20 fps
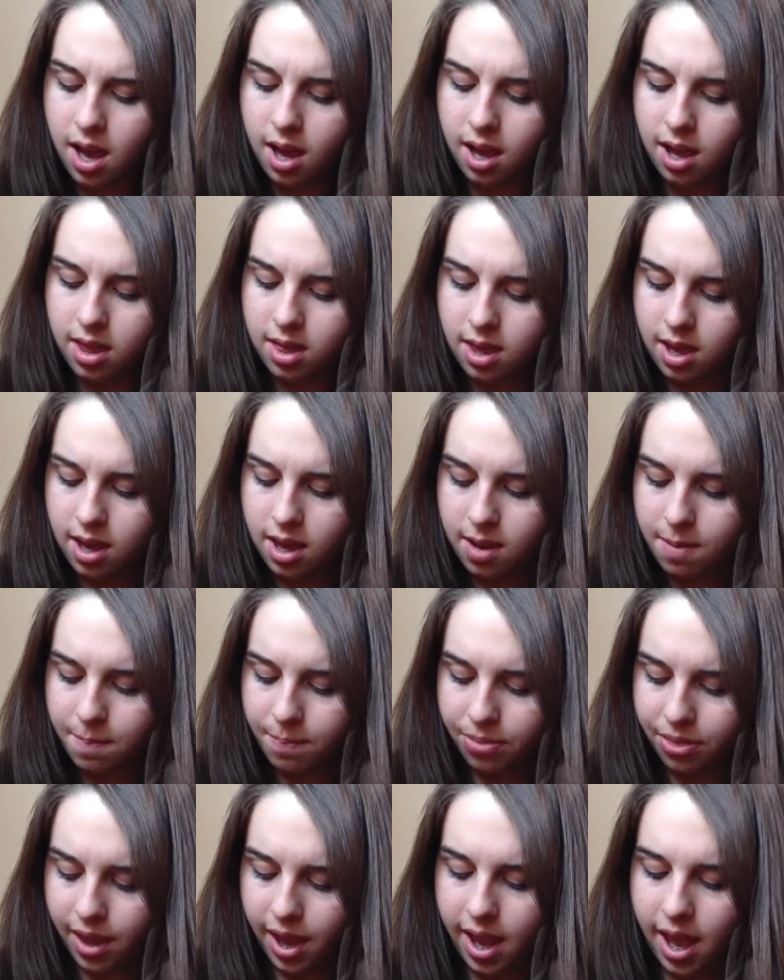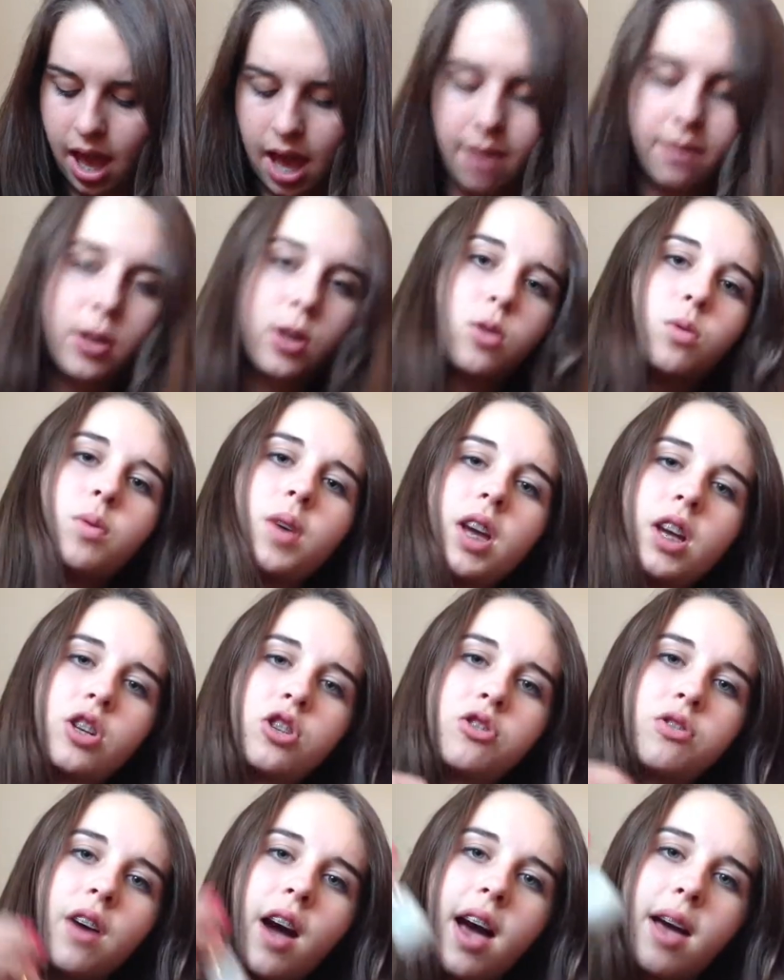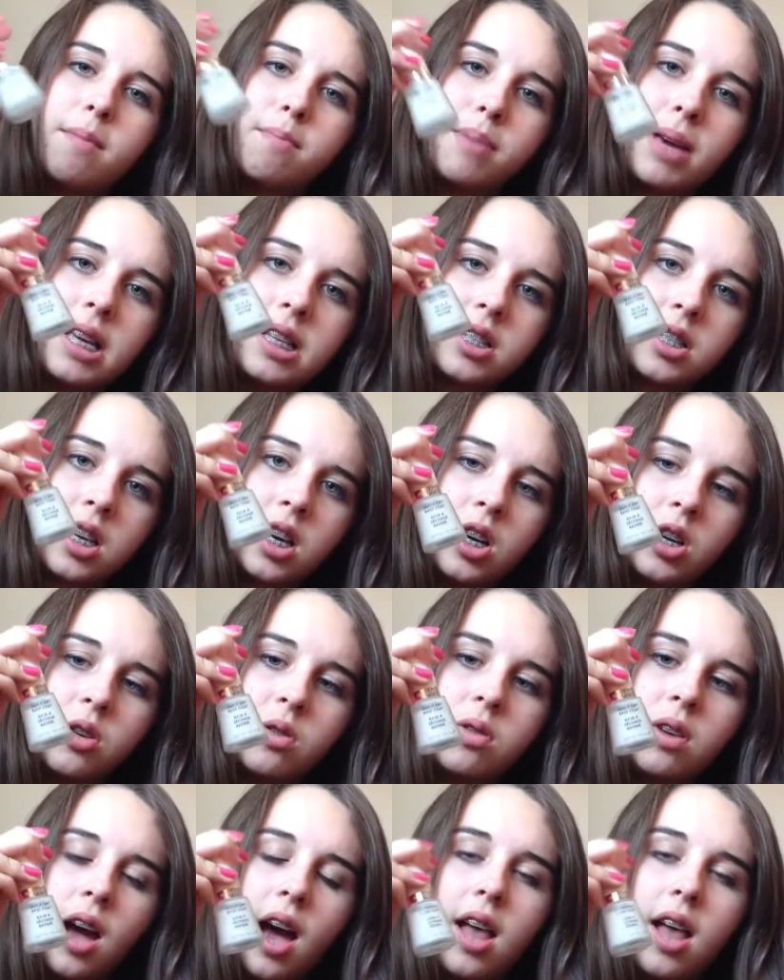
And then I have a quick dry base coat.